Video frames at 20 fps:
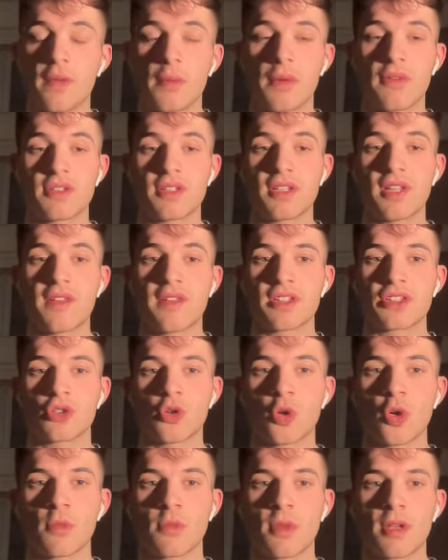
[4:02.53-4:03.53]
I think we've seen that this
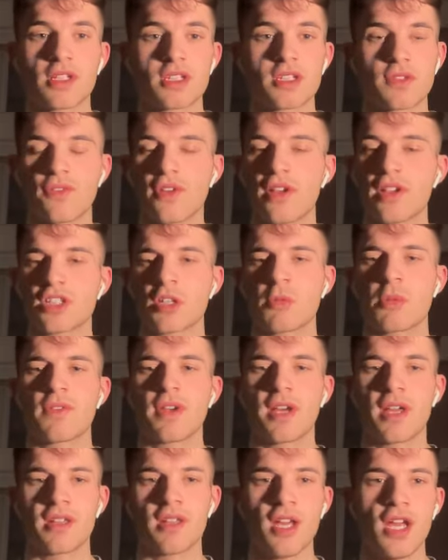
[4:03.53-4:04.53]
tournament. It's the first time
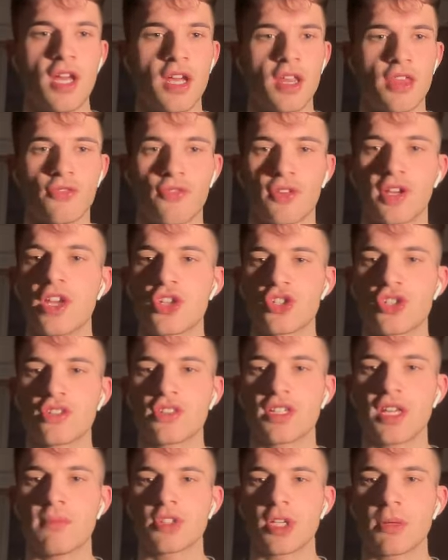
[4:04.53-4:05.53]
we've had three
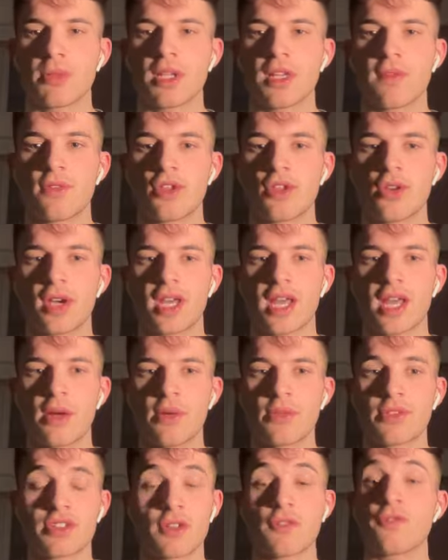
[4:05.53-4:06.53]
Asian teams, I believe, in the
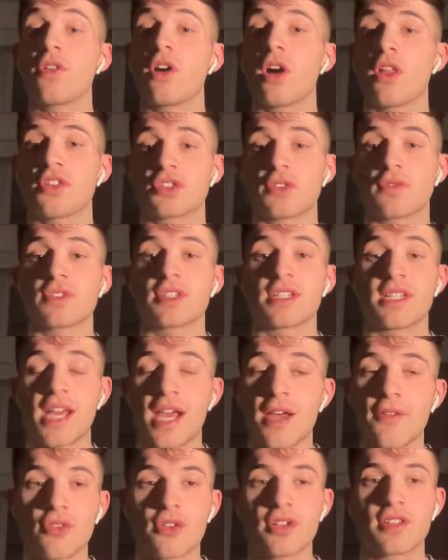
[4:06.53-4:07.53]
knockouts. The farthest, obviously, an
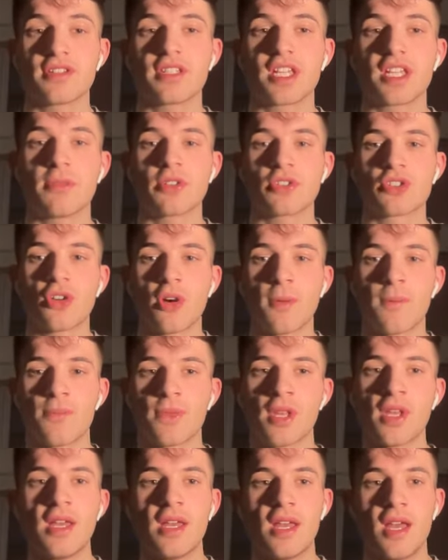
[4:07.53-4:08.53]
African team has
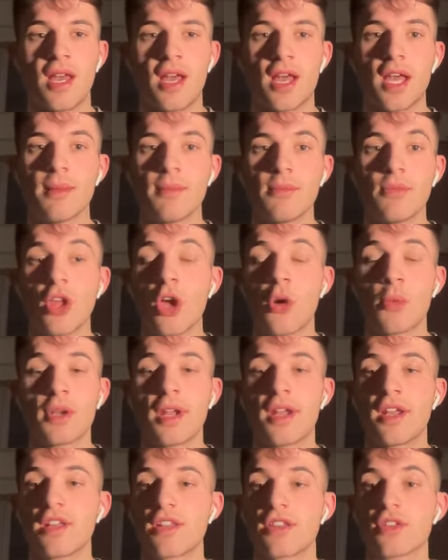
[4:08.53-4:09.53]
gone. No
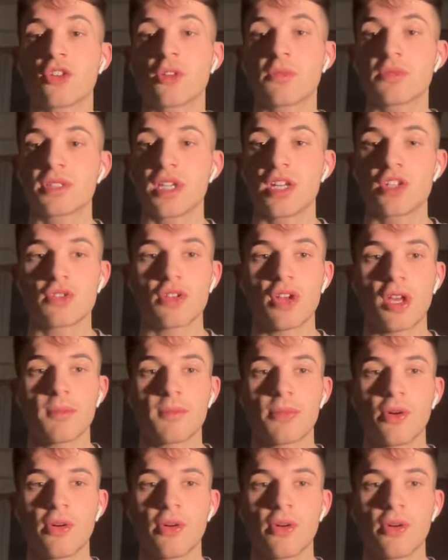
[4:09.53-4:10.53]
one ended the group stage with
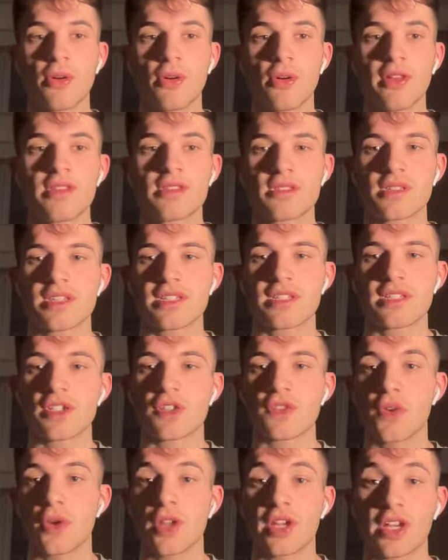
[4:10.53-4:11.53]
9 points. This
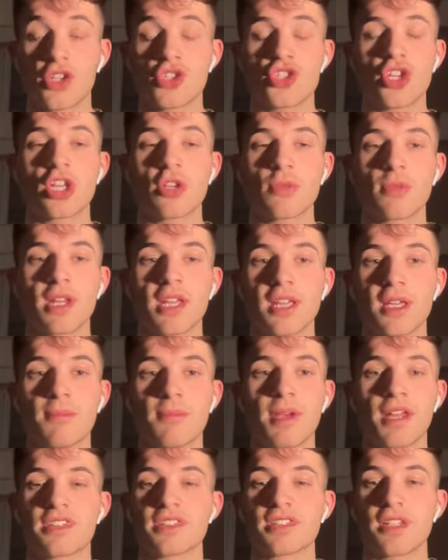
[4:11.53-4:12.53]
has felt like a genuinely
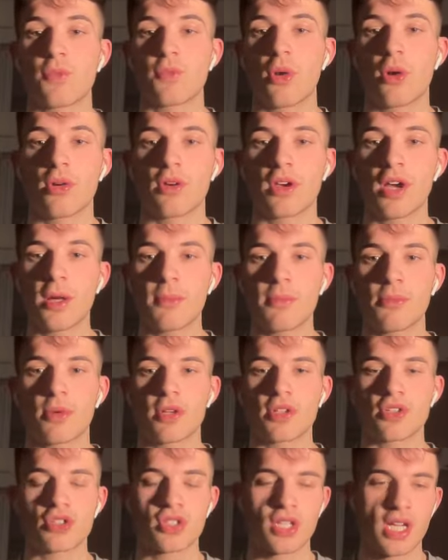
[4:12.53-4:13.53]
competitive World Cup,
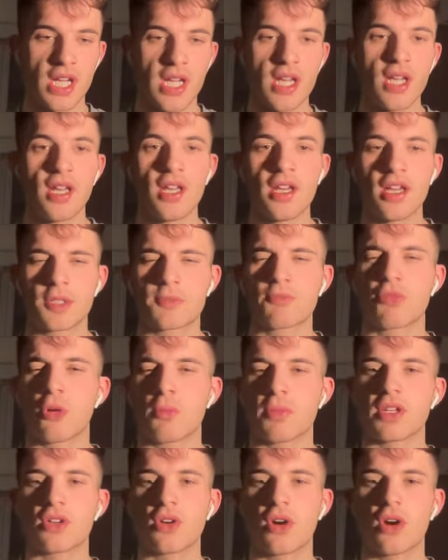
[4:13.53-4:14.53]
which has
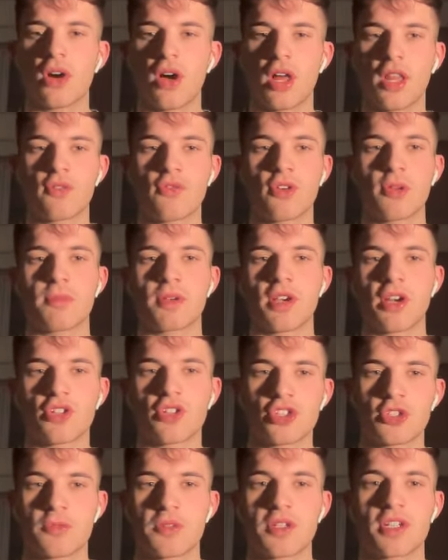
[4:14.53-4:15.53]
probably got other
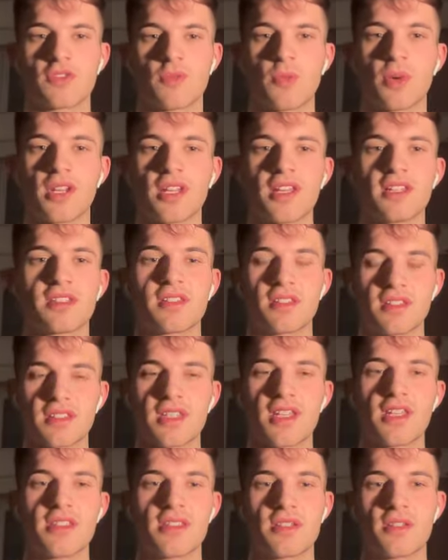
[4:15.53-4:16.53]
repercussions because when it is in
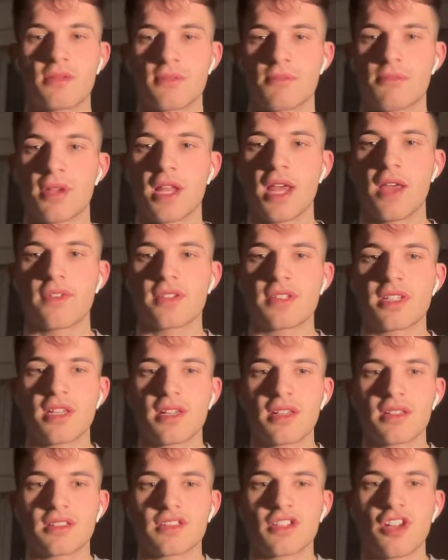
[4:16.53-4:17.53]
the season, player
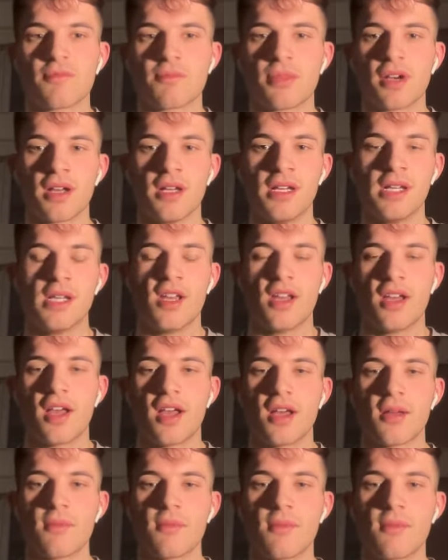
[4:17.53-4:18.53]
fatigue and stuff. But
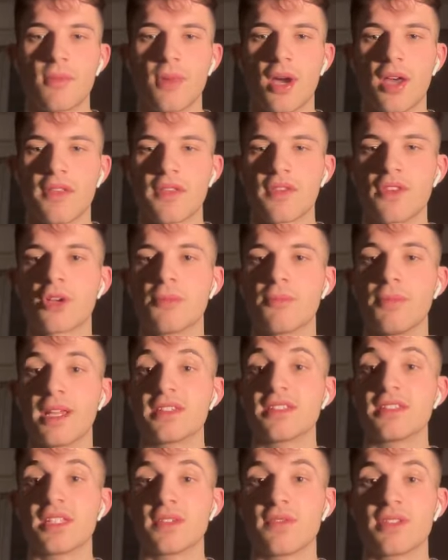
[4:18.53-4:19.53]
I think the
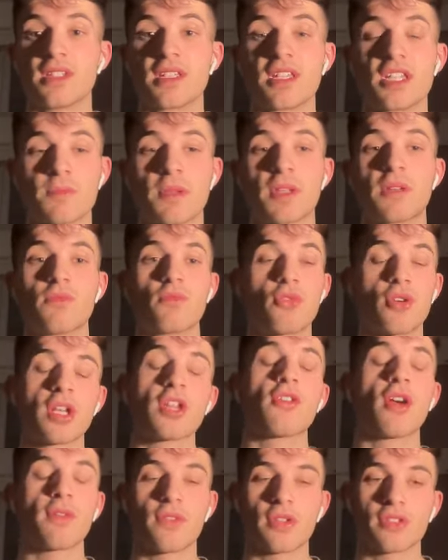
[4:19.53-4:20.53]
competitivity has been really
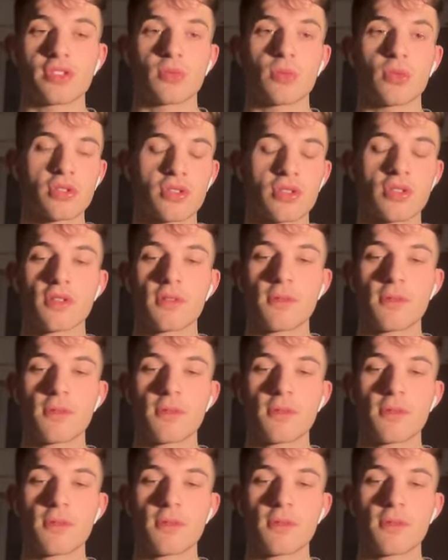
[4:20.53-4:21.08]
great fun to watch.